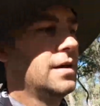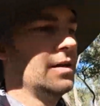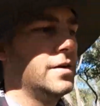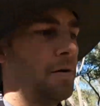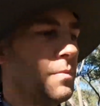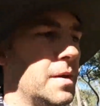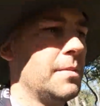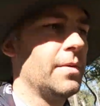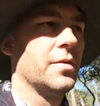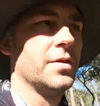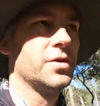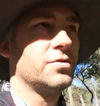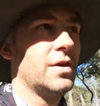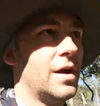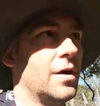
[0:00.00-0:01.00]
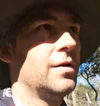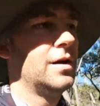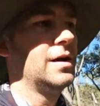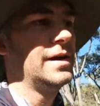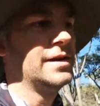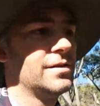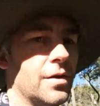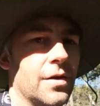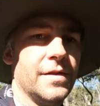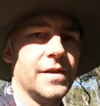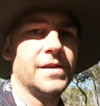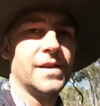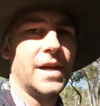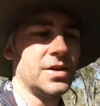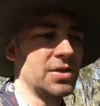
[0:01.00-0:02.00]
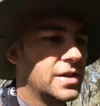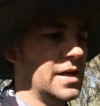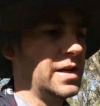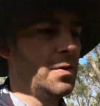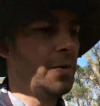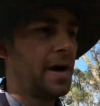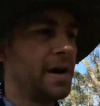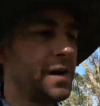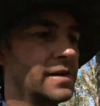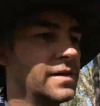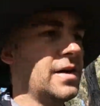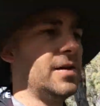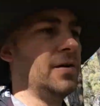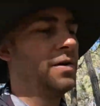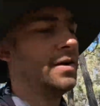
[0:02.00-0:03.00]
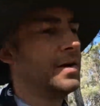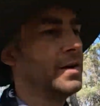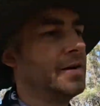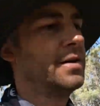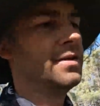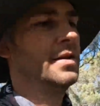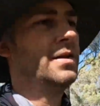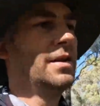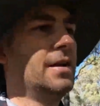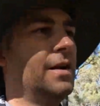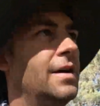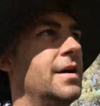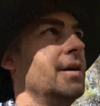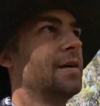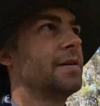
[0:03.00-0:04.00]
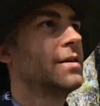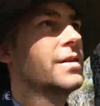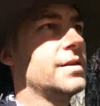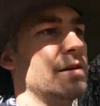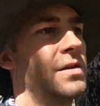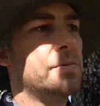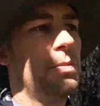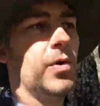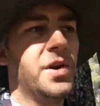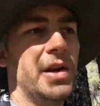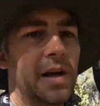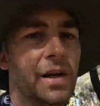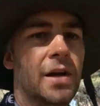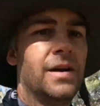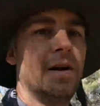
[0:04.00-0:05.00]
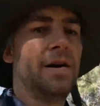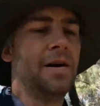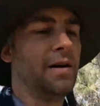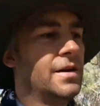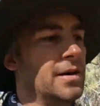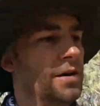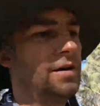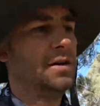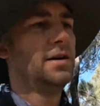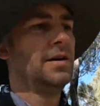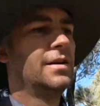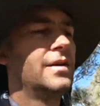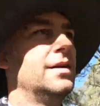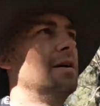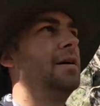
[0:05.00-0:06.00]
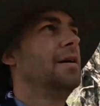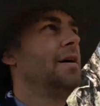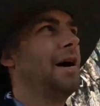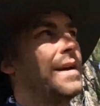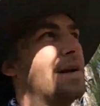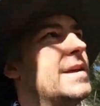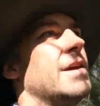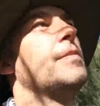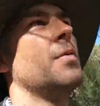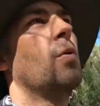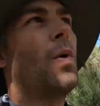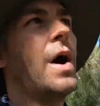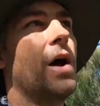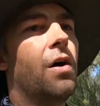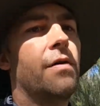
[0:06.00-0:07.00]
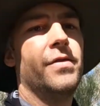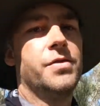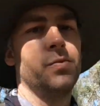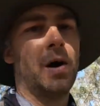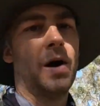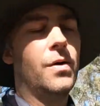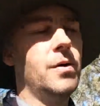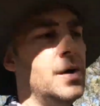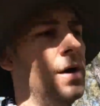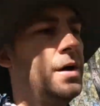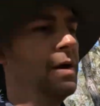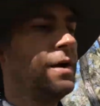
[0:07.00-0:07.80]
I'm not going to be on this trail, at least not in this section anyway, so it's kind of disappointing. I could hear them a way off as well.